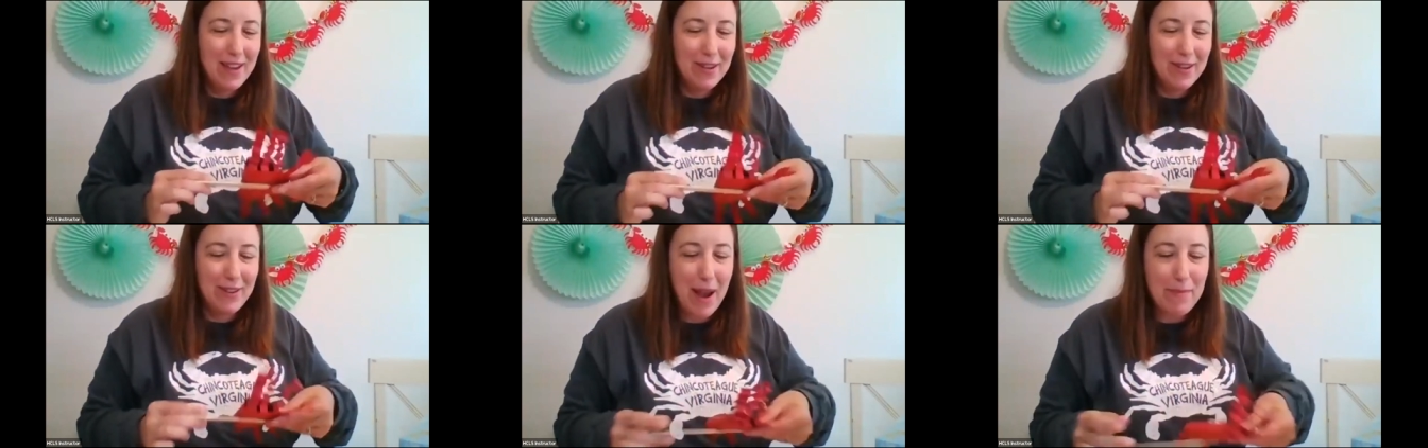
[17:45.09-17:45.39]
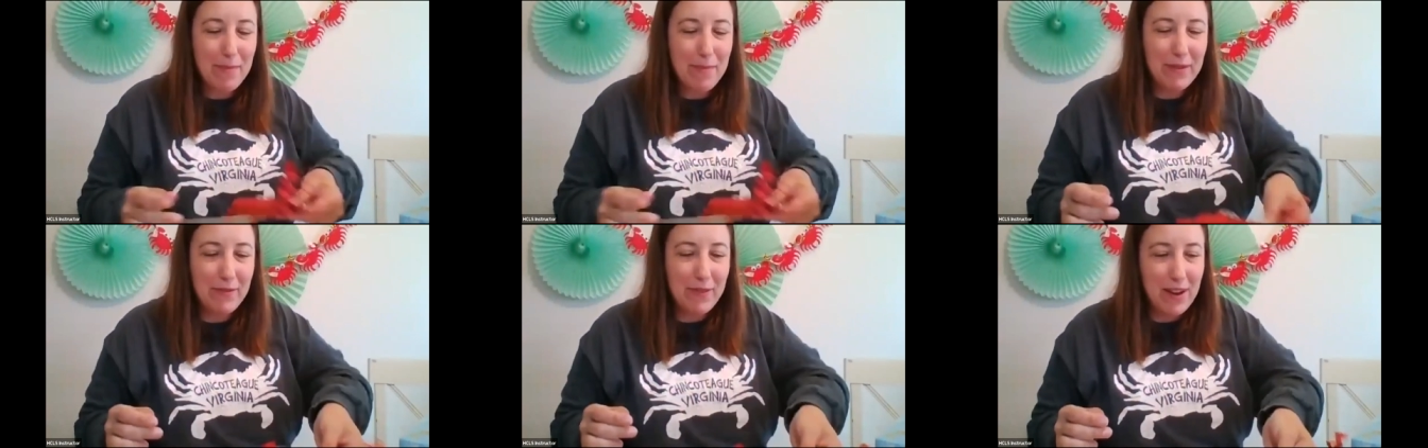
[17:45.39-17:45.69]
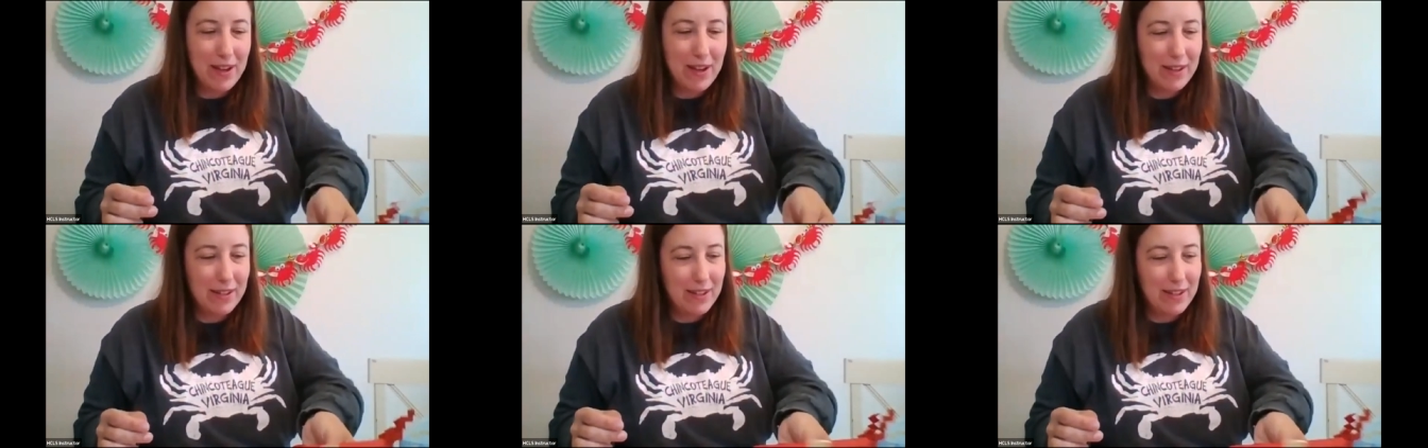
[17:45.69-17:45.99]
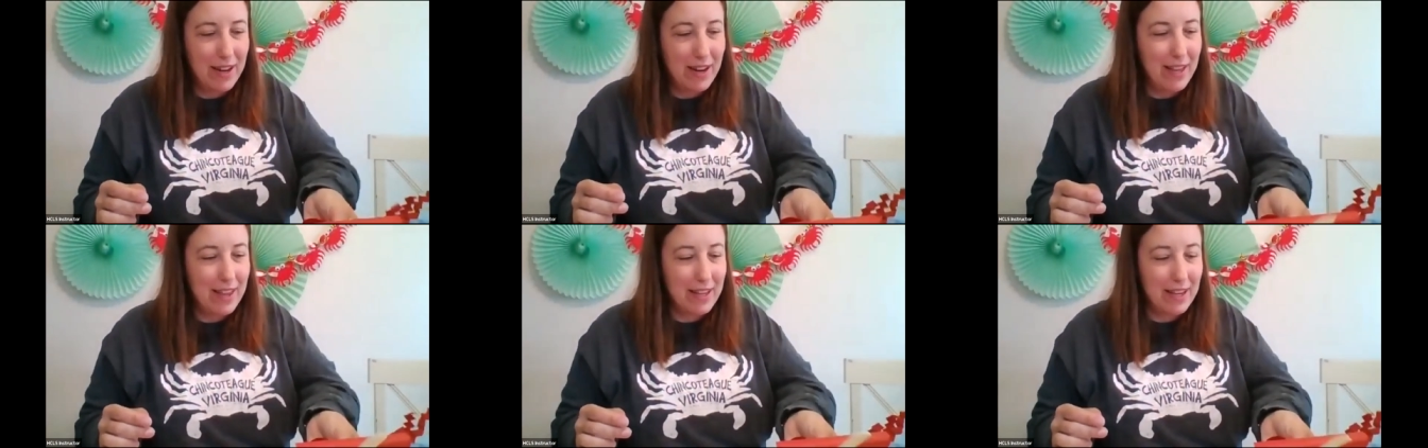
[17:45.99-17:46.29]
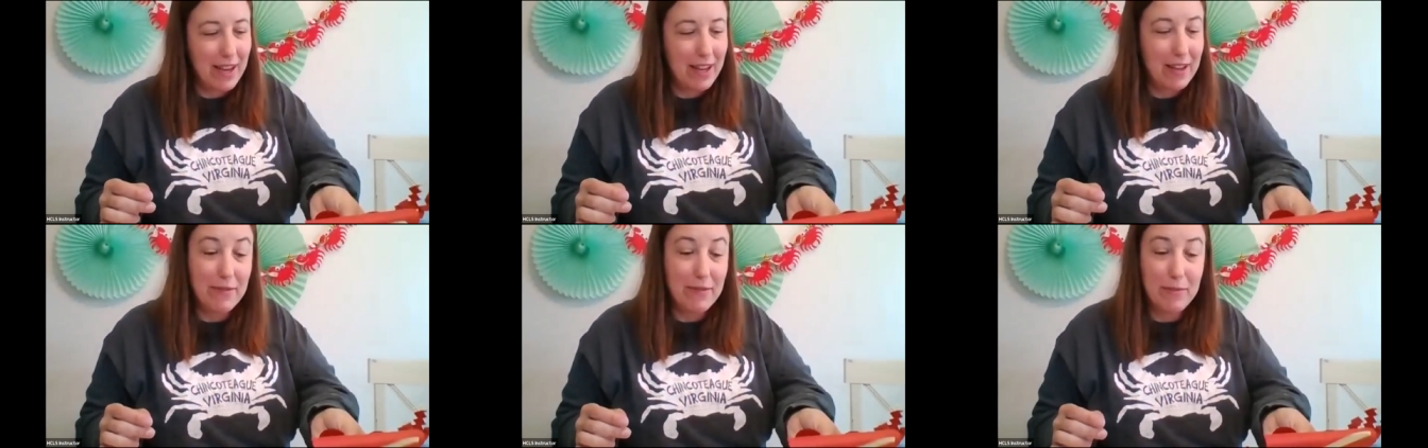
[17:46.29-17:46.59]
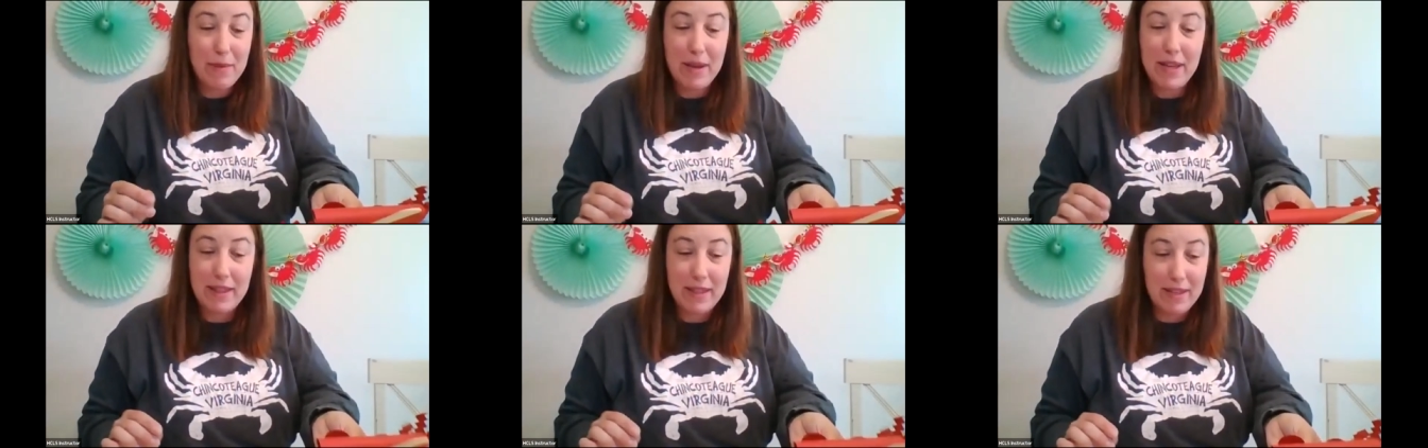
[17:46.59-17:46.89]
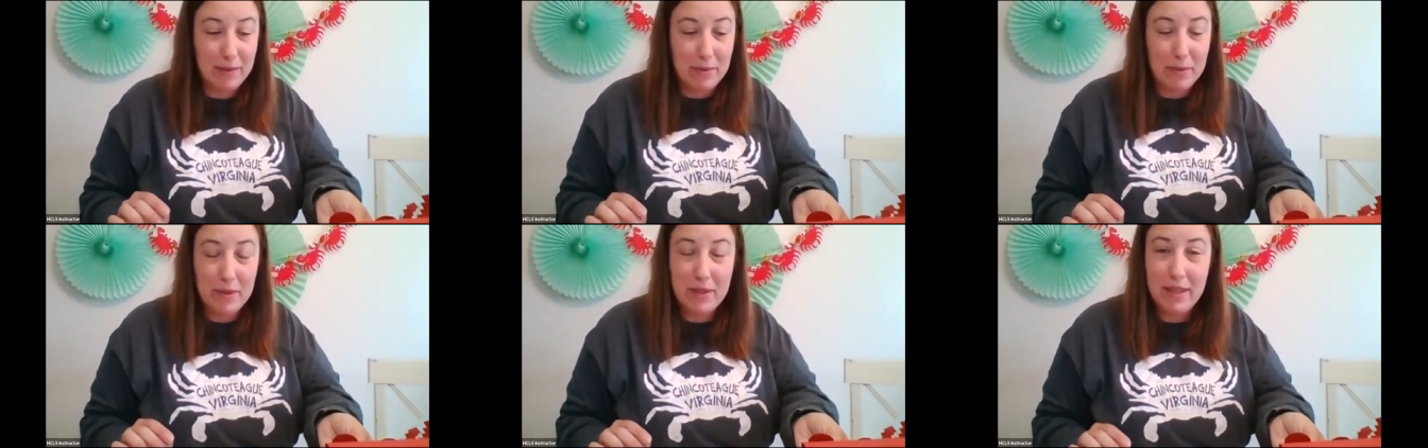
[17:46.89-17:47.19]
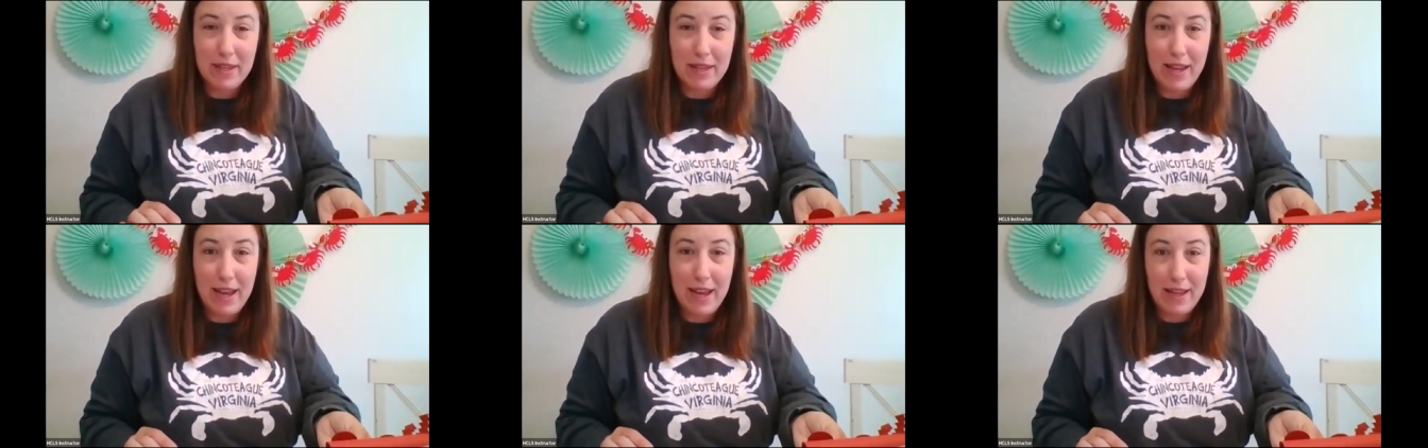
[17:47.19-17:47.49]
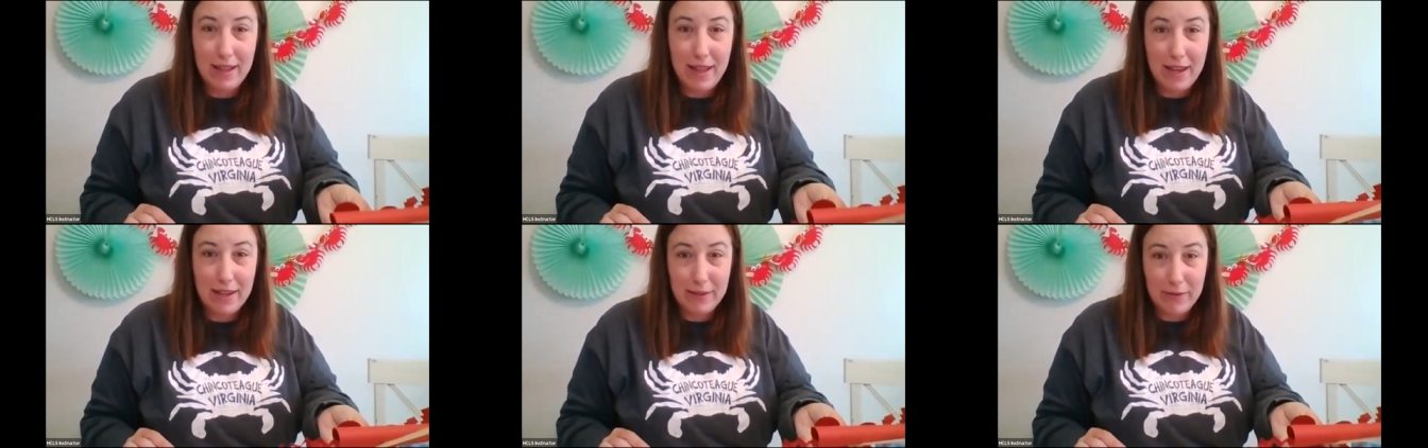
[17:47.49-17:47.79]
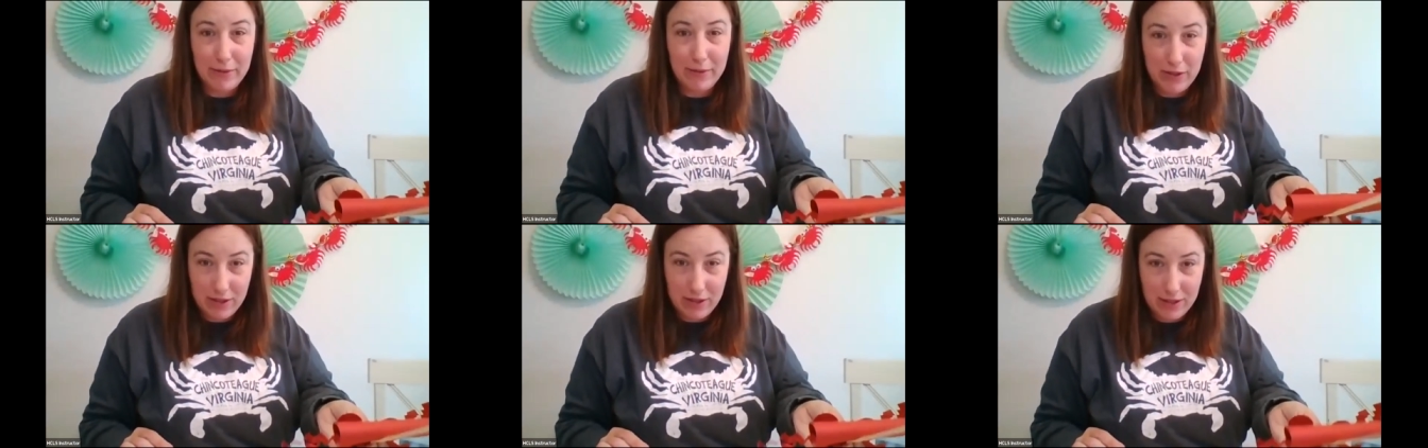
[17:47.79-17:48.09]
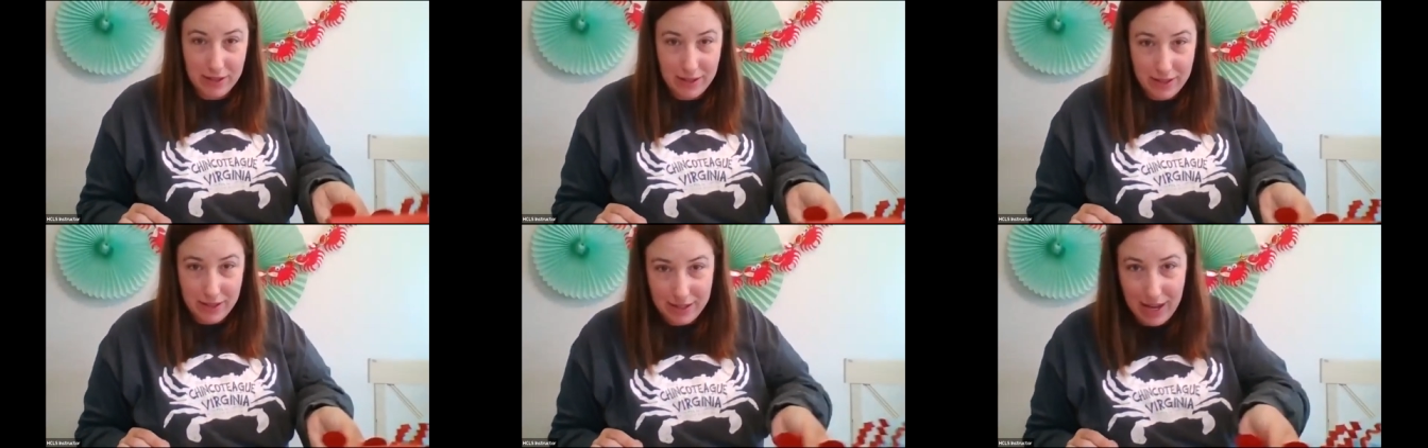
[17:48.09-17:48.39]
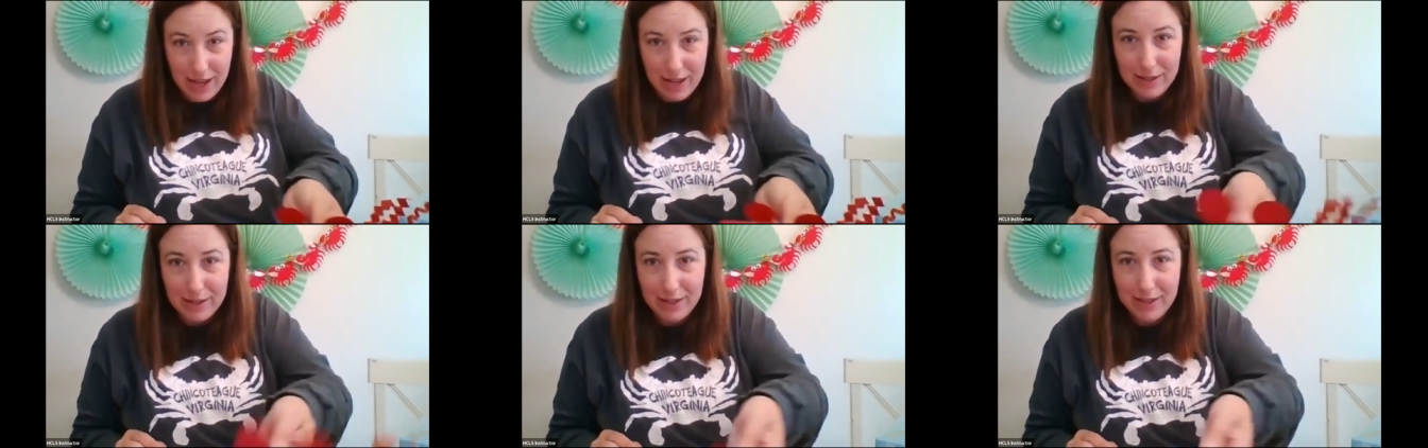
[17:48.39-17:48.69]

Crabby fun. And I think I even made this with the eight legs versus the 10.